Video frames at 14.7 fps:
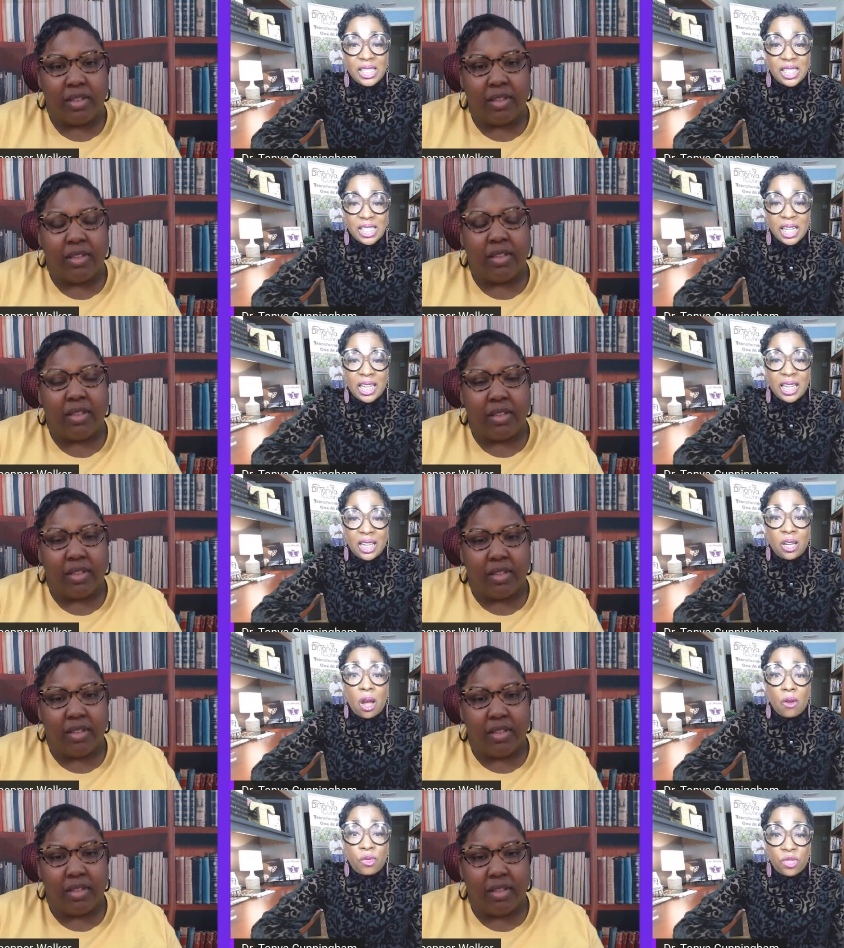Speaker 1: stuck
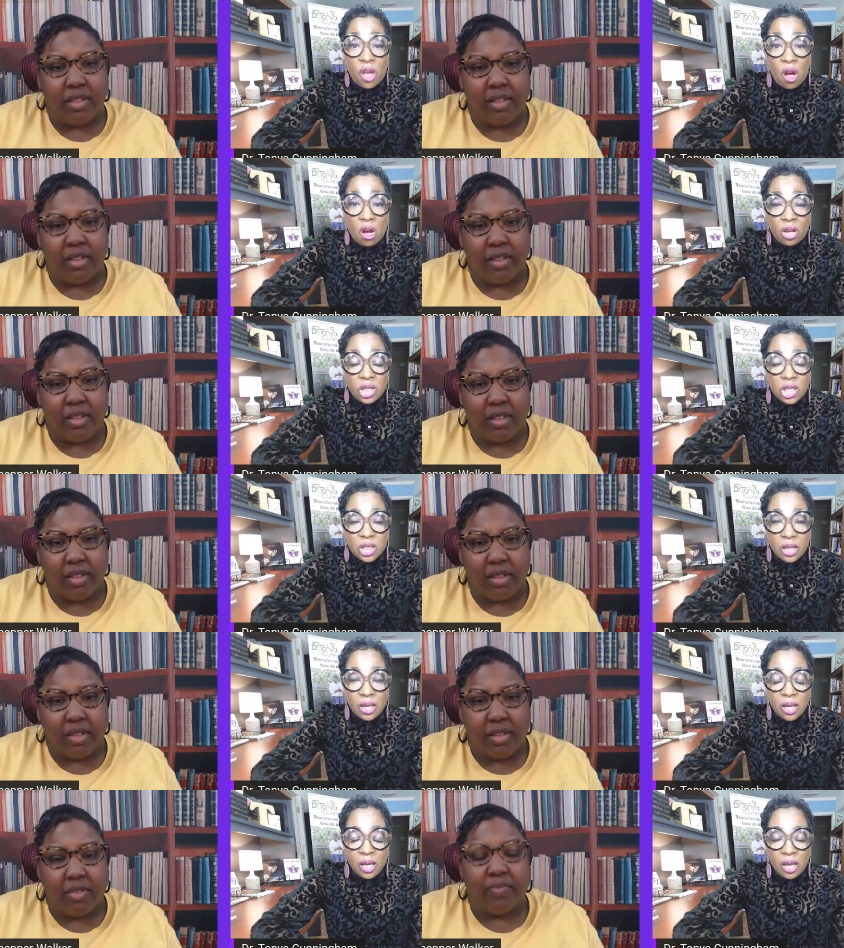in our thoughts.
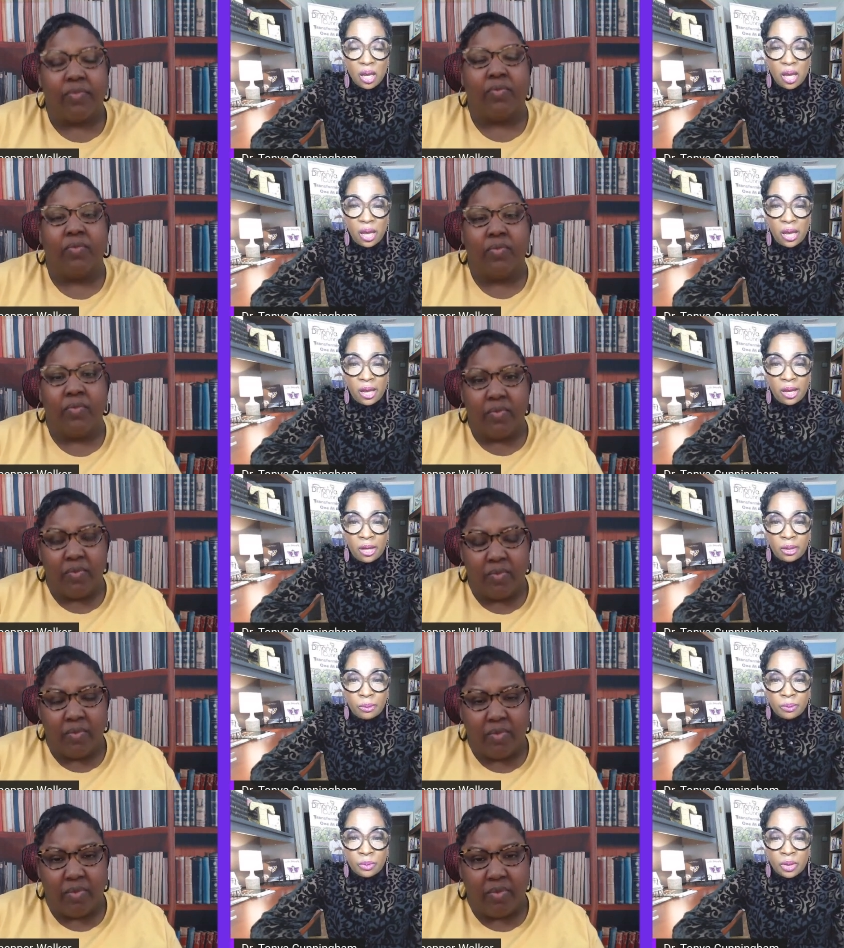Mm.
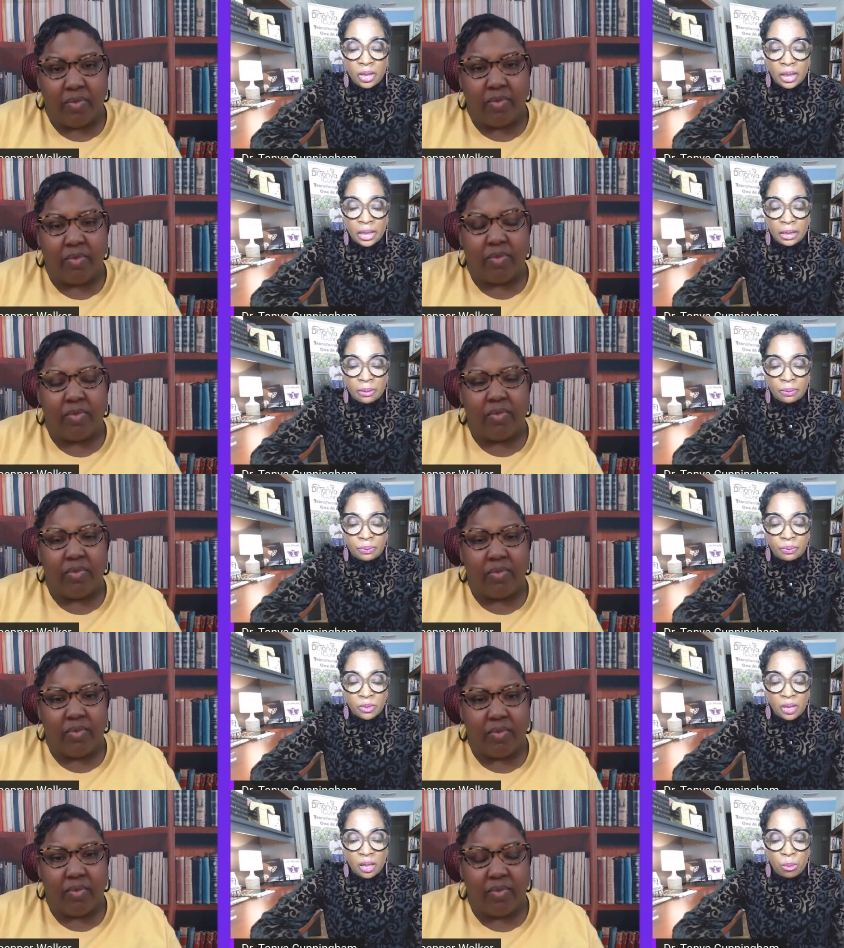Um,
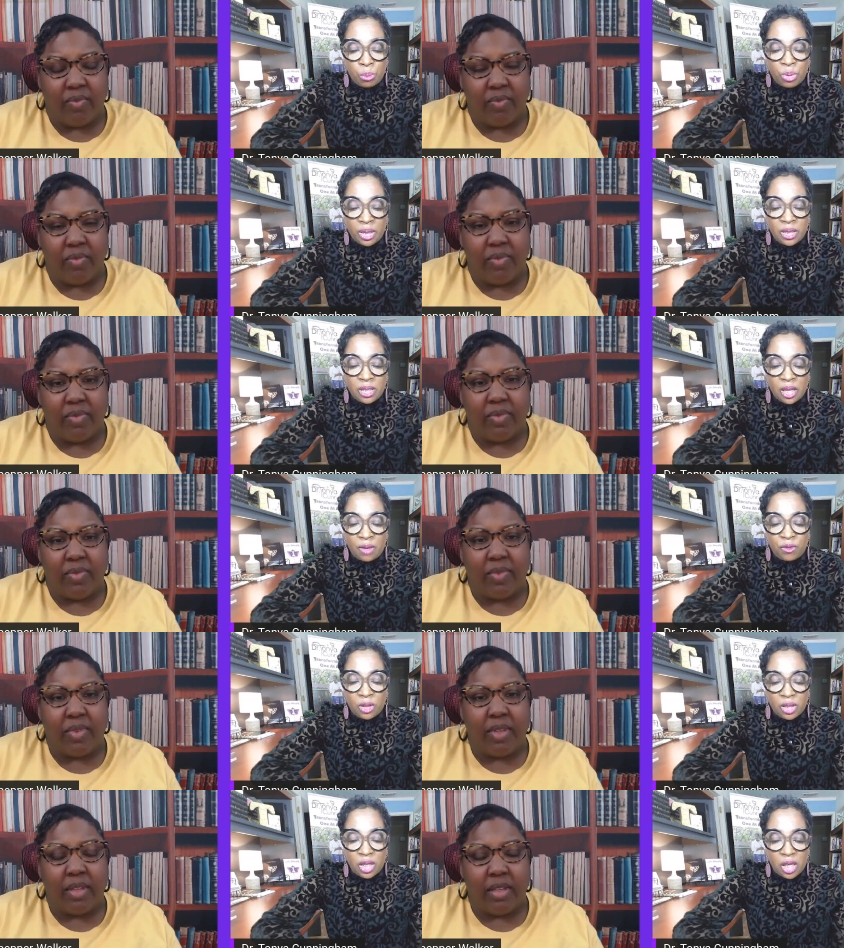um, but
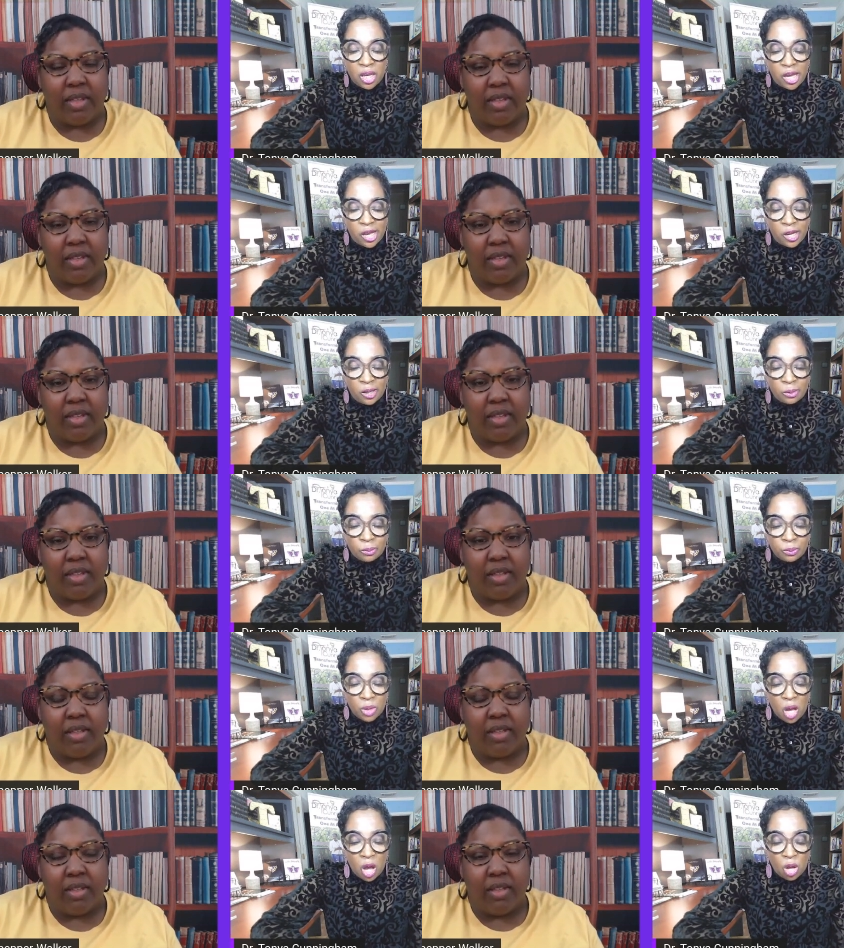definitely
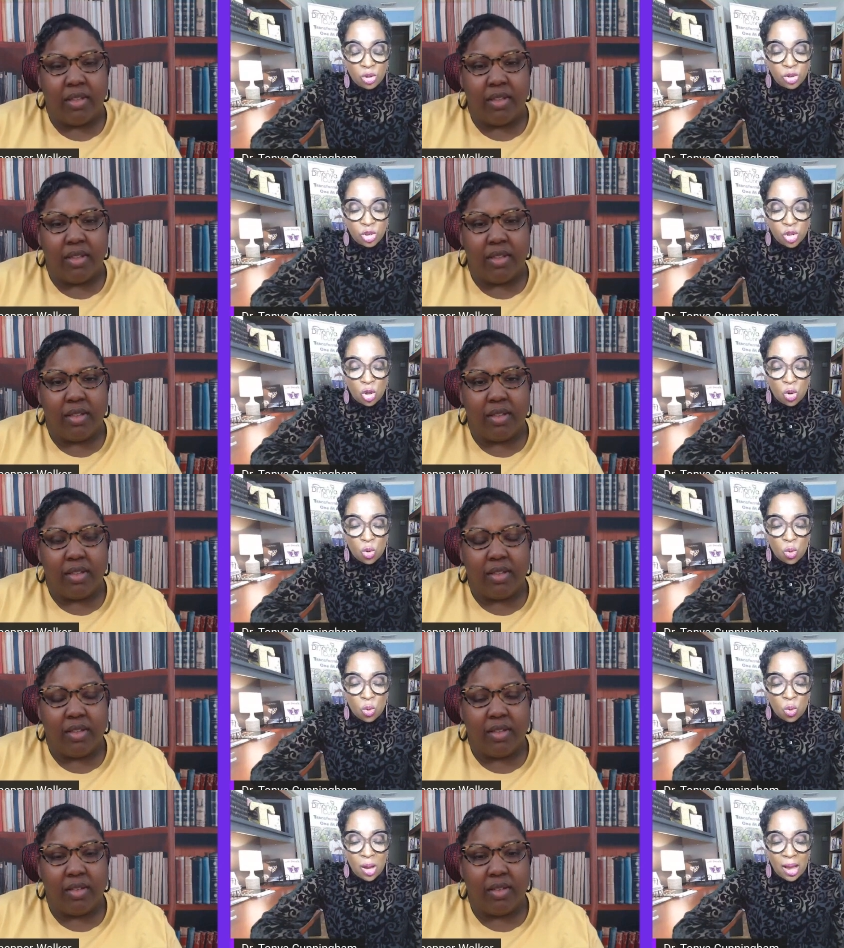um
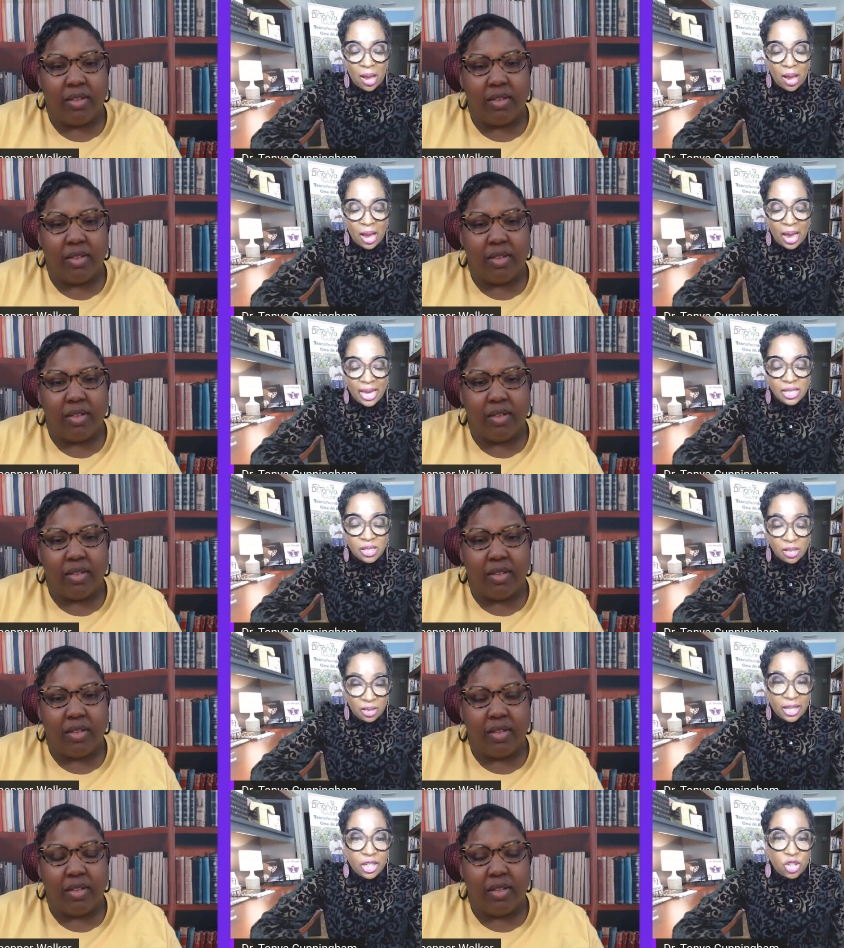also
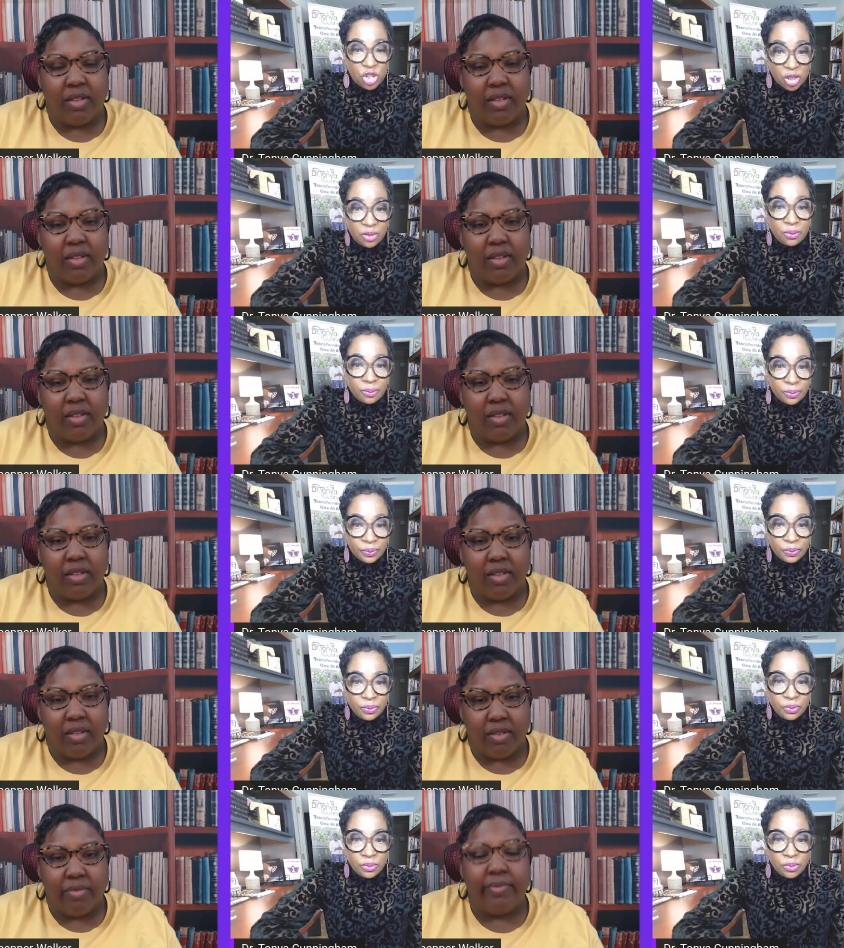isolation
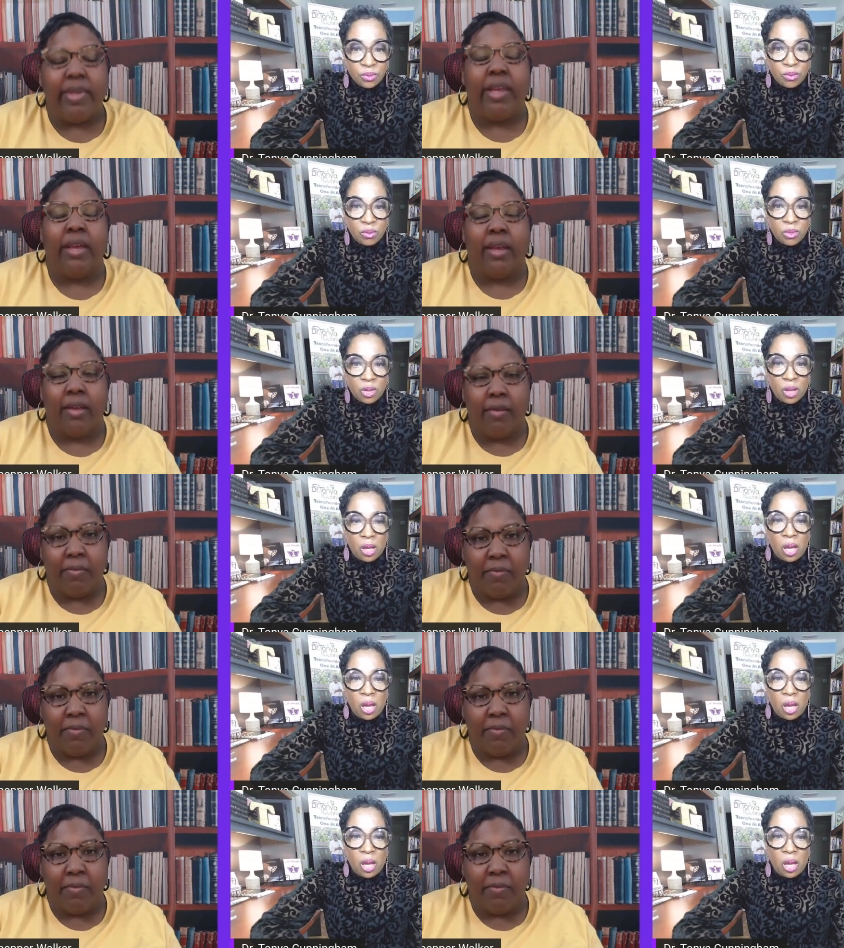yeah.